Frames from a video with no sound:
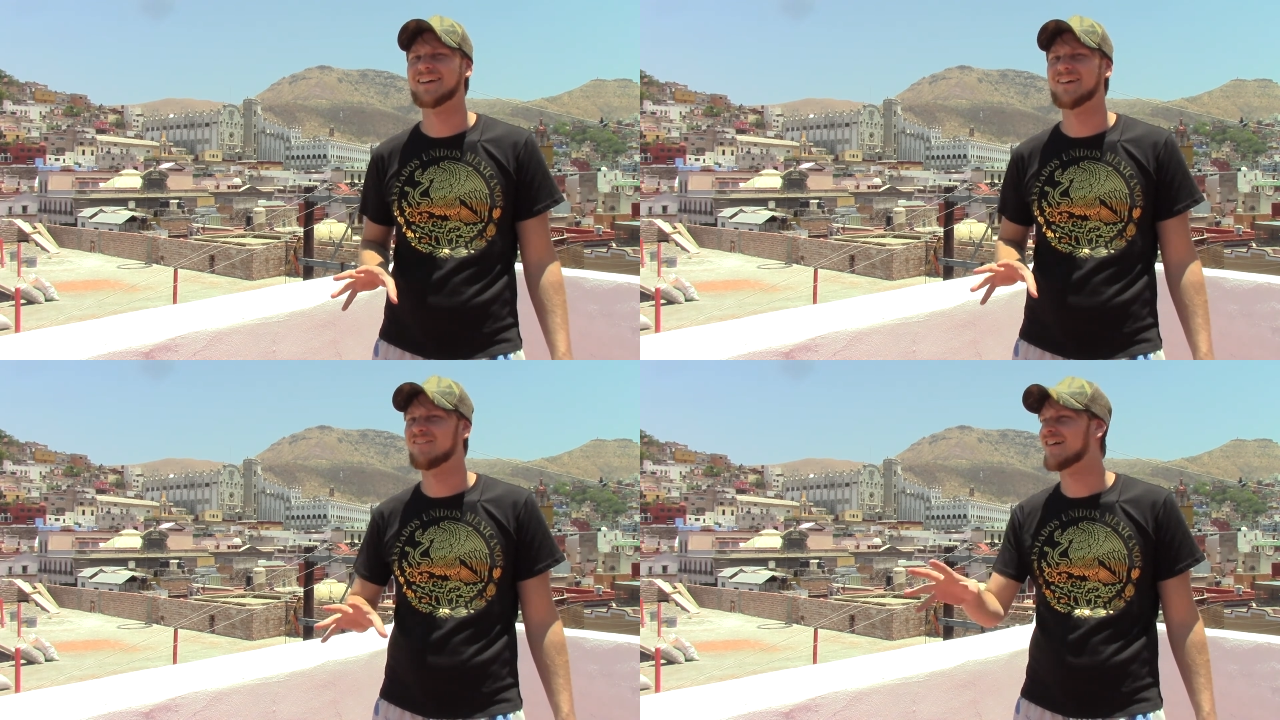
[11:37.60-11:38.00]

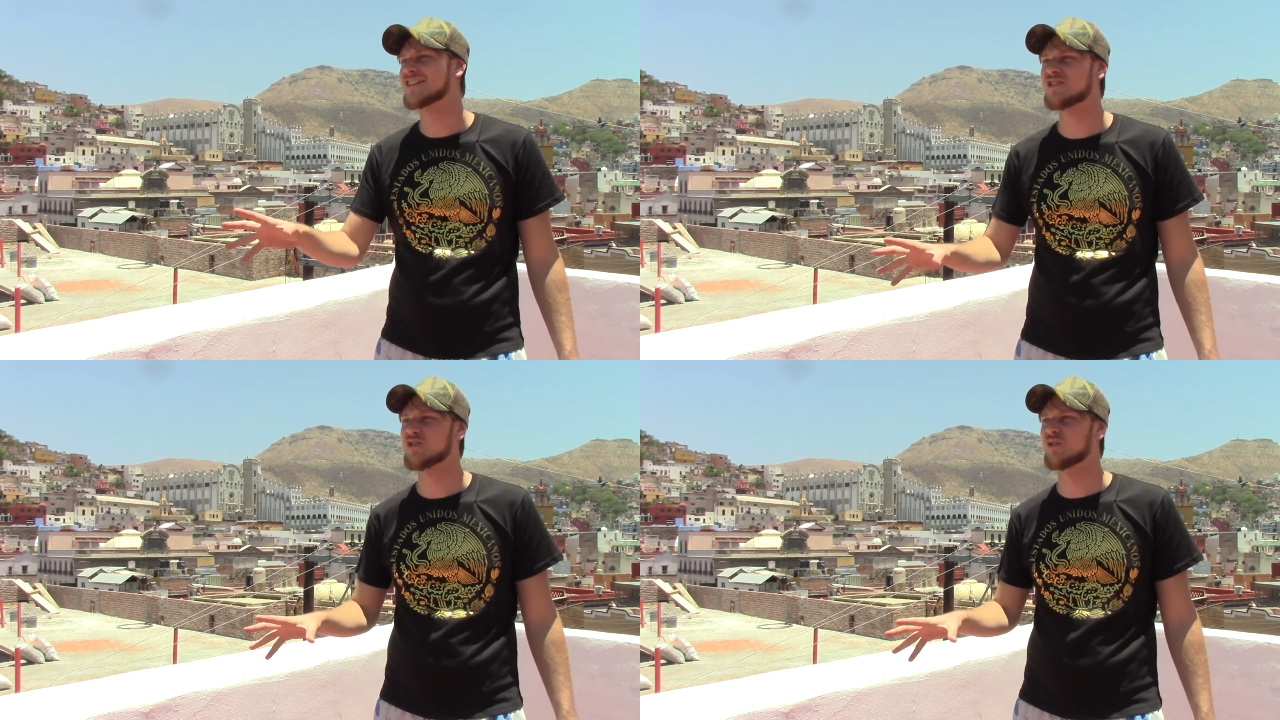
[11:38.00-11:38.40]

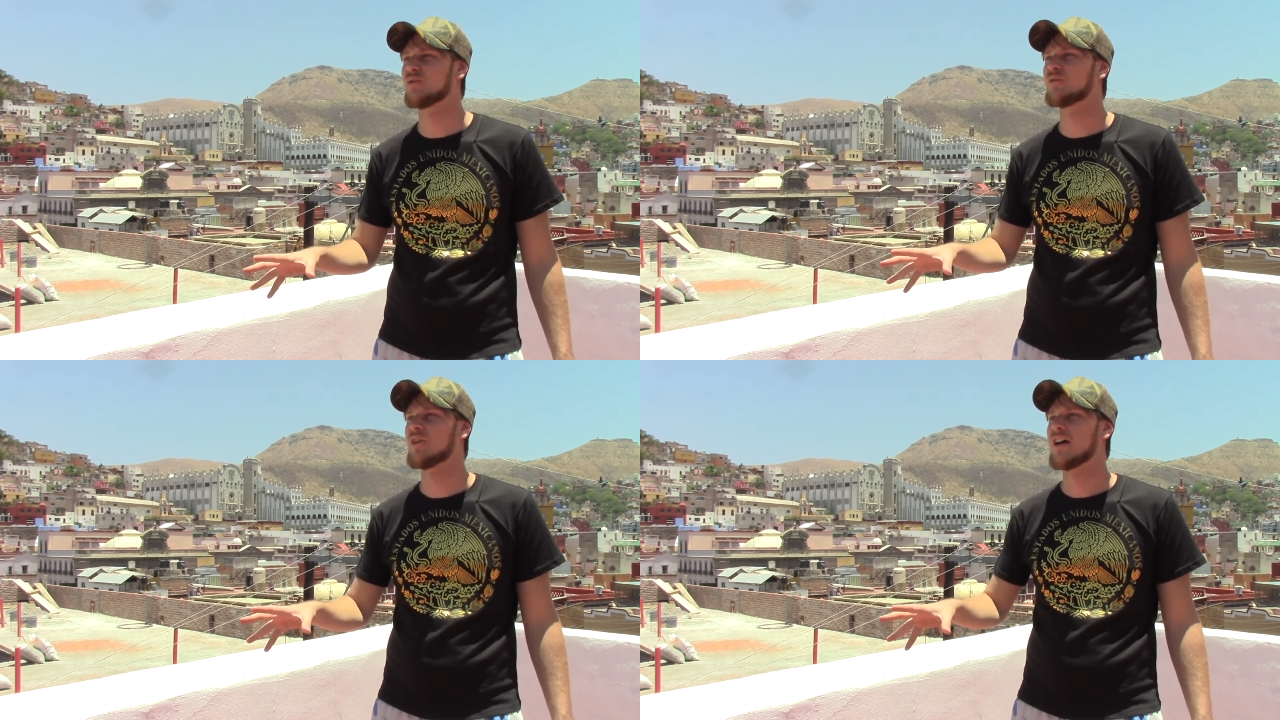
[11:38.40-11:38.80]
what's
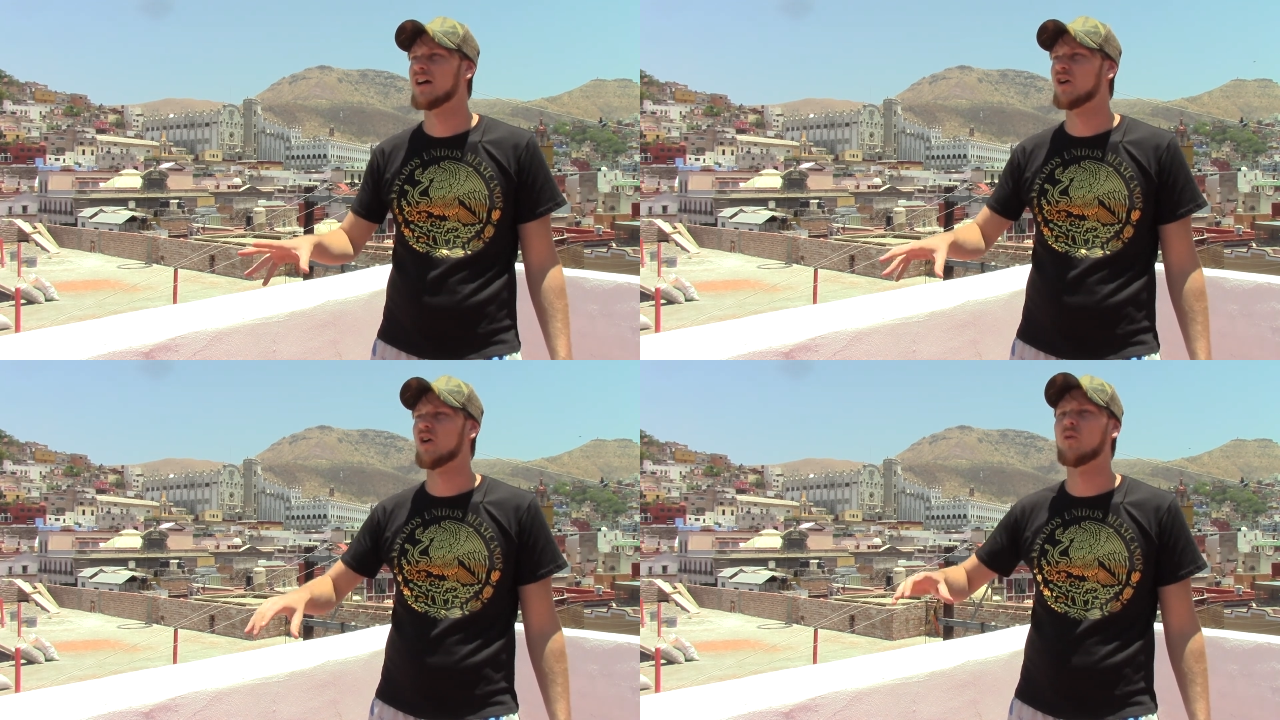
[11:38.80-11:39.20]
true,
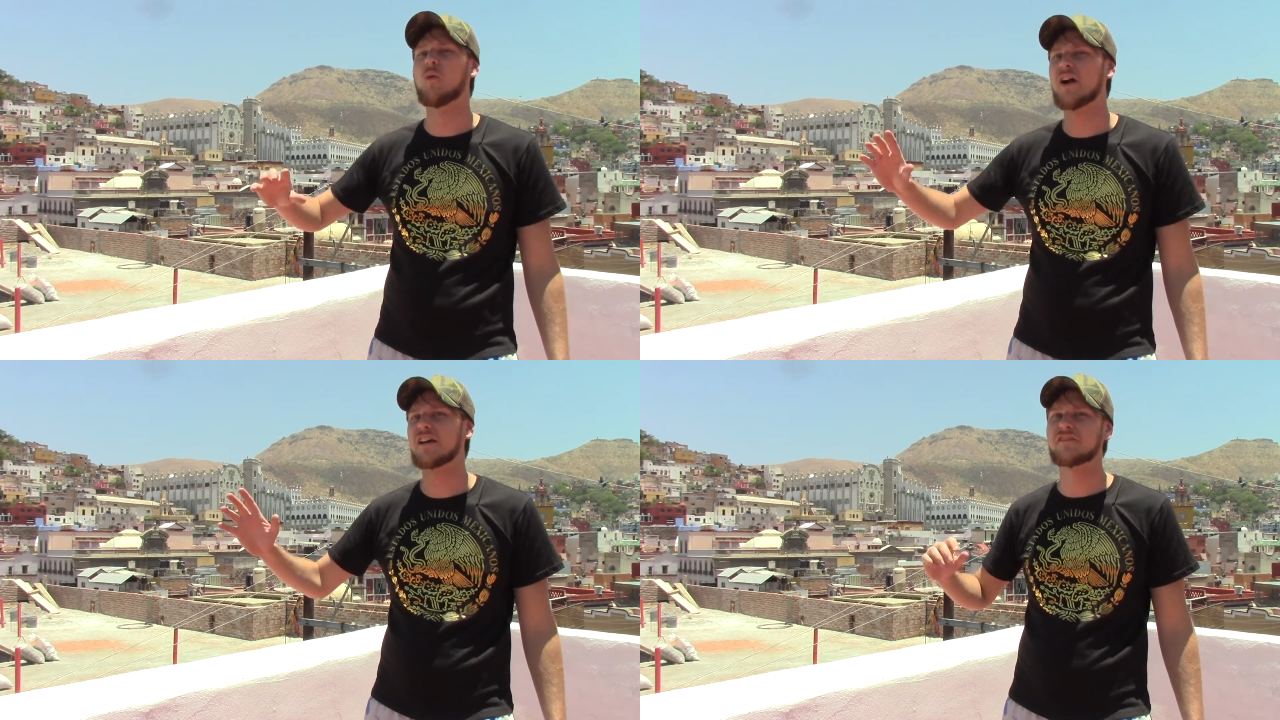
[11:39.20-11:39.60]
or
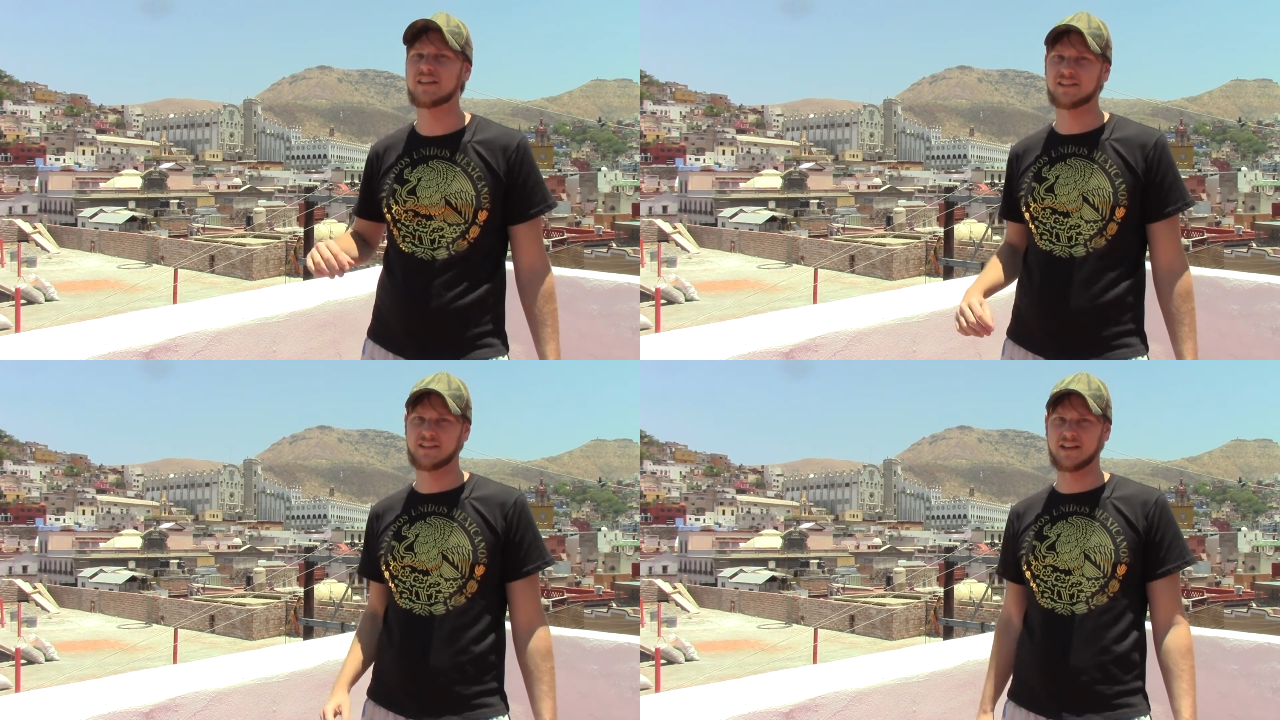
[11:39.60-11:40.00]
what if
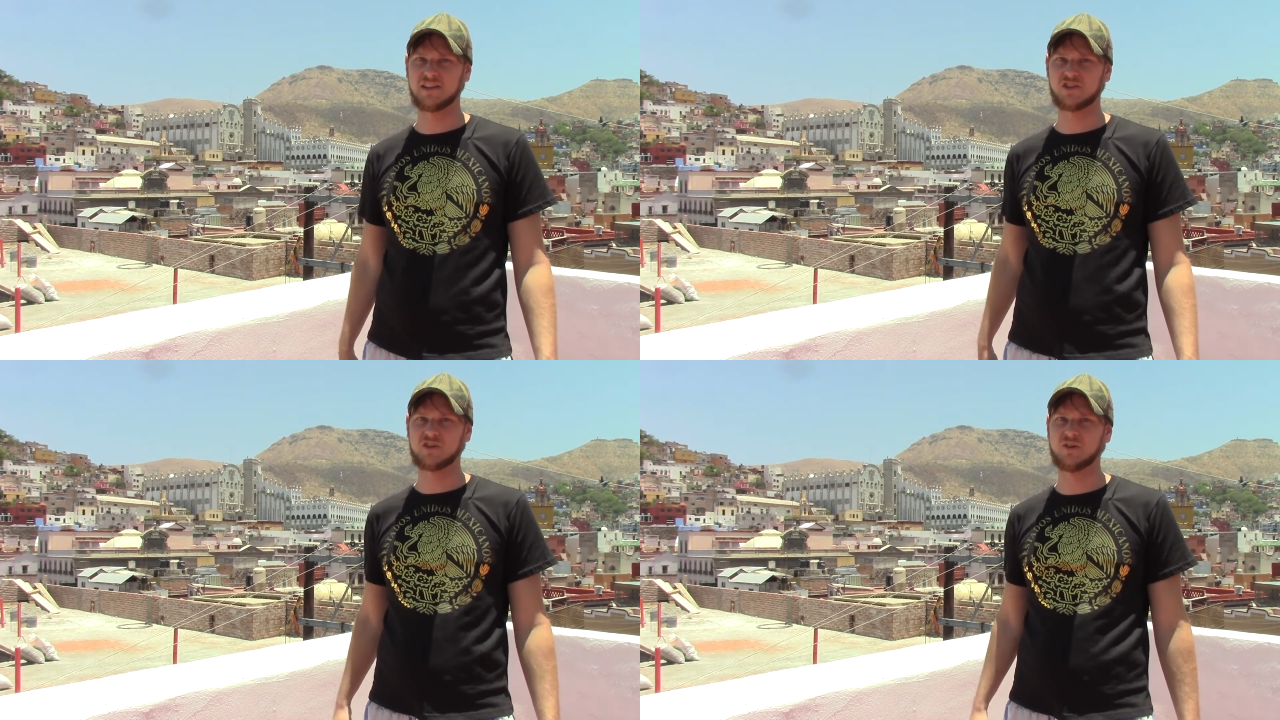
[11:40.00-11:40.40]
this thing
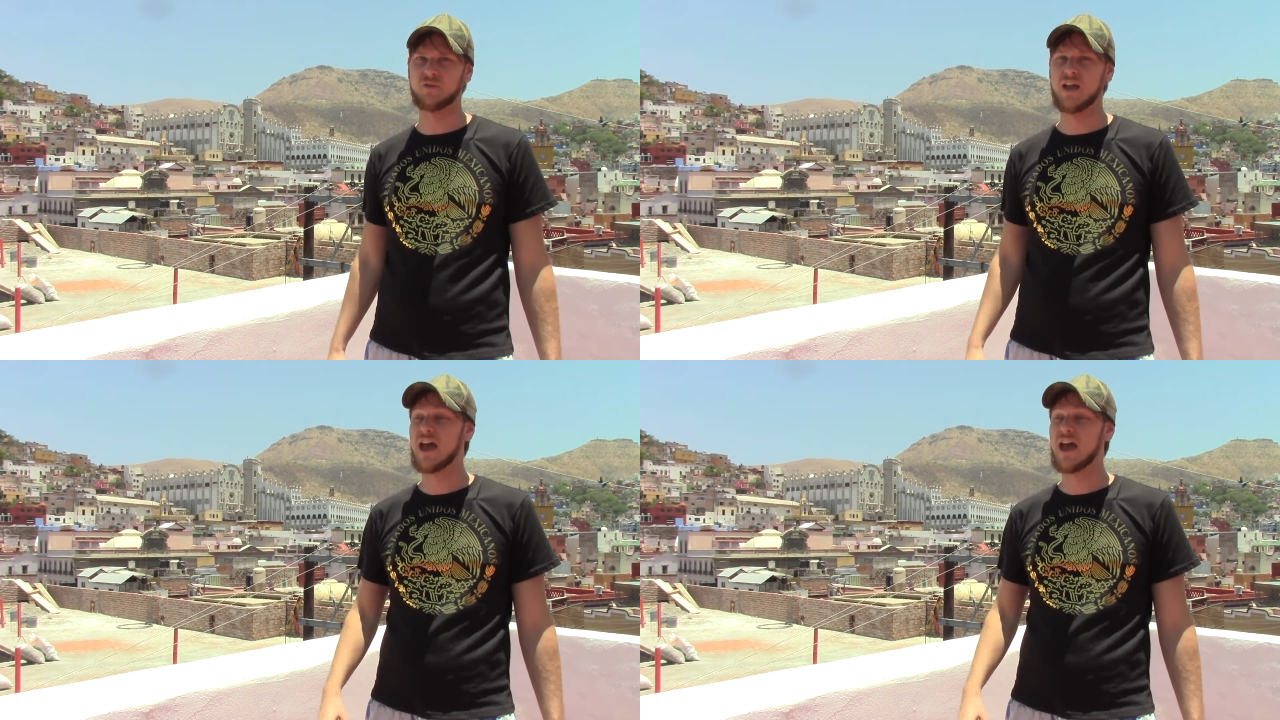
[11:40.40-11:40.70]
is true,